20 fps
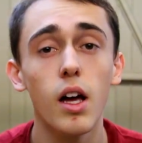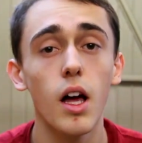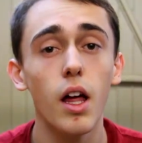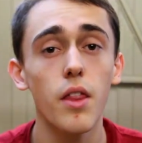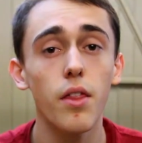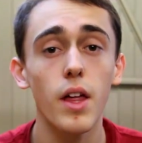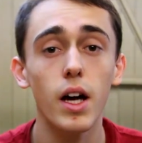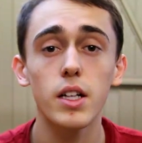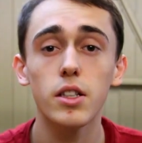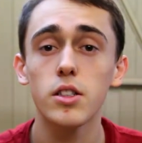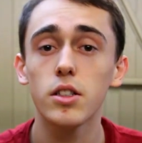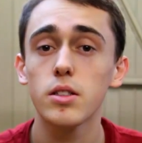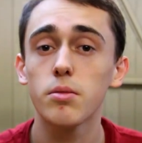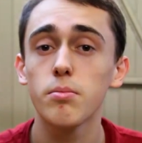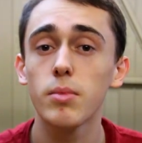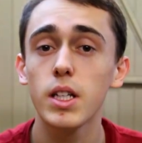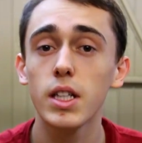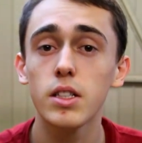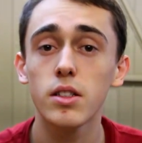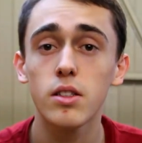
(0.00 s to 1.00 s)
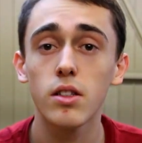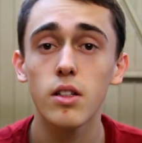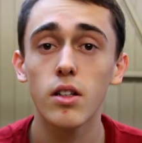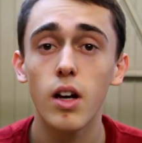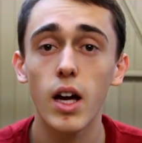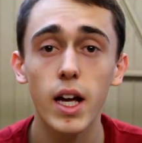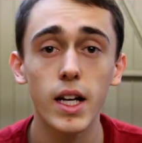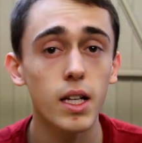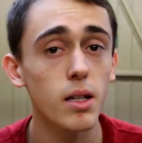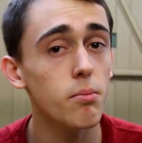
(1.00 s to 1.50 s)
And that just means
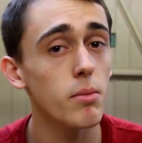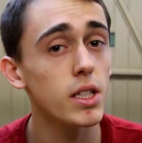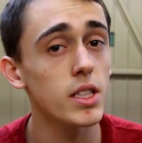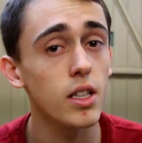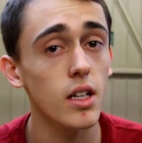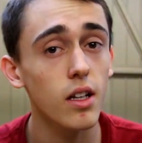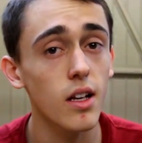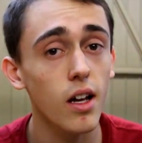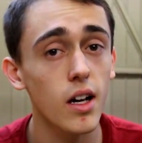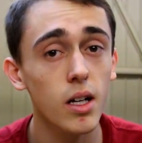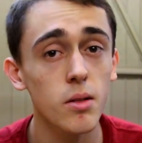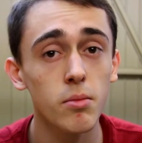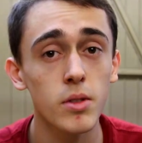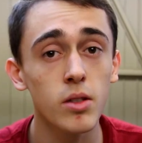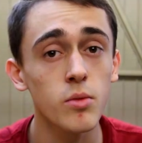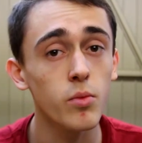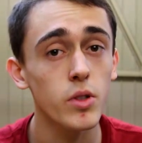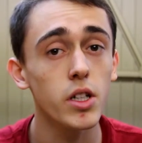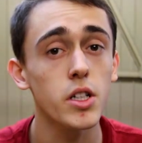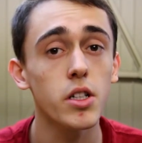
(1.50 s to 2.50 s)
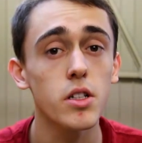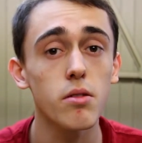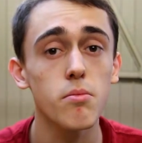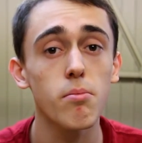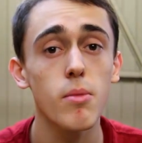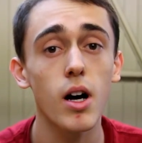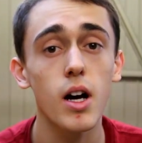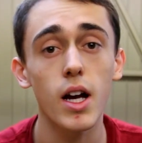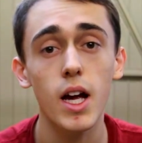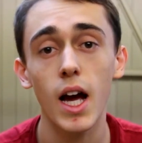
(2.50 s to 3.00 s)
that any misalignment which you
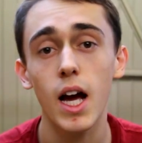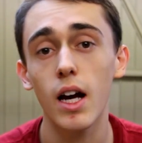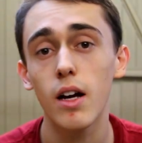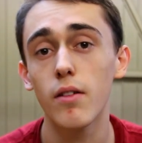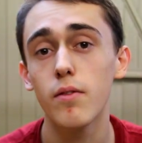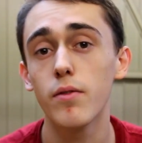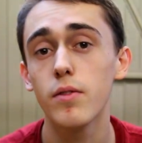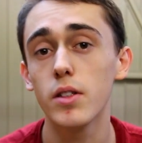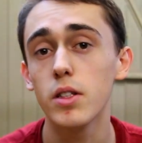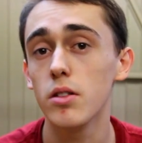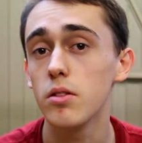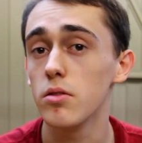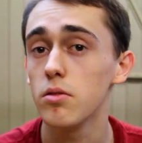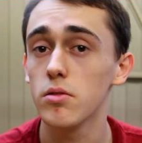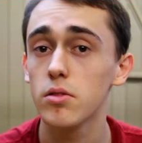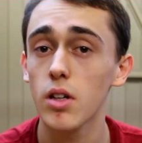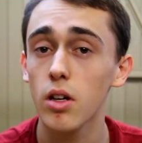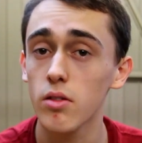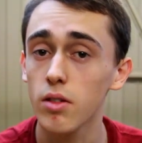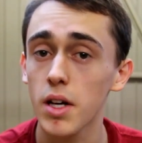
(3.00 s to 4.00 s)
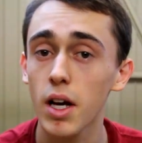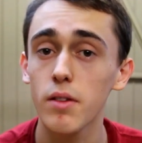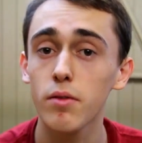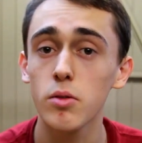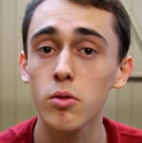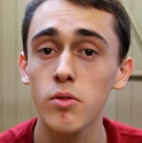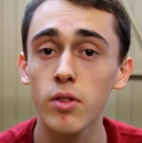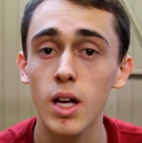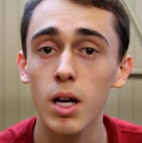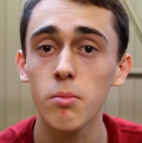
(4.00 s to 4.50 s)
might have, you don't have
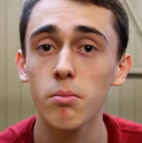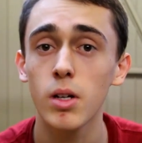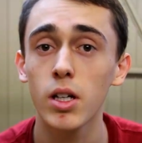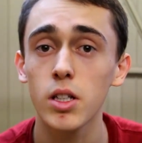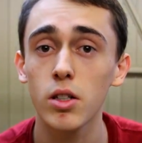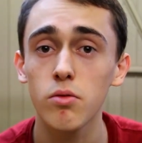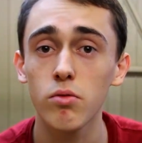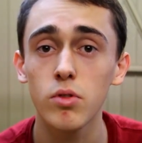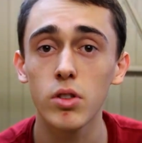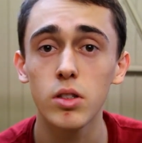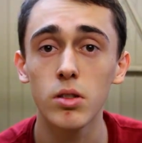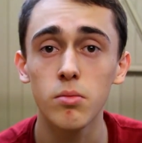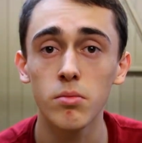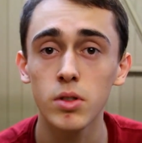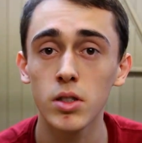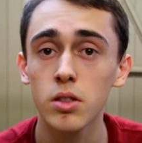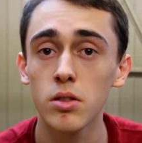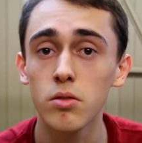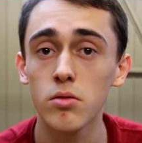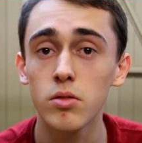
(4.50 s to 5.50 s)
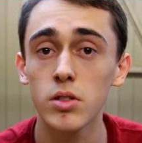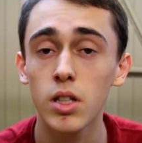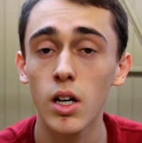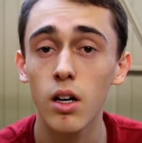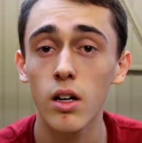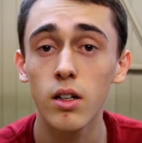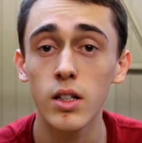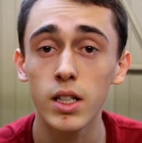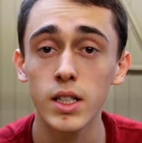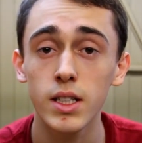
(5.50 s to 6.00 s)
all that much room to
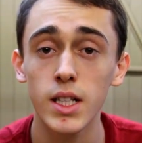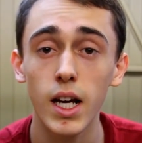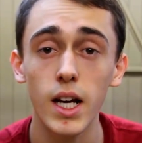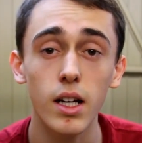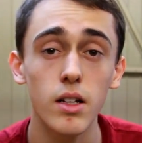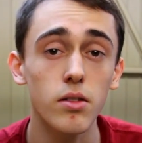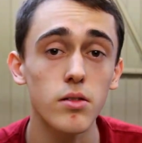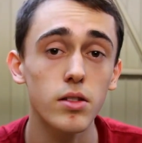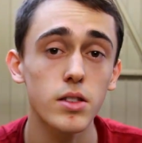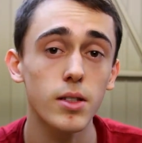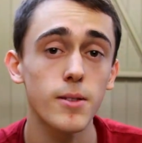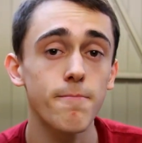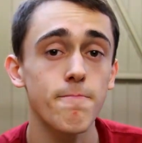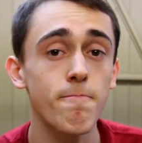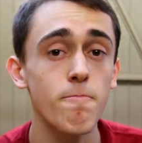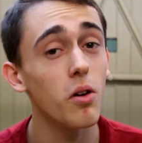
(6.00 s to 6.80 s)
turn it out.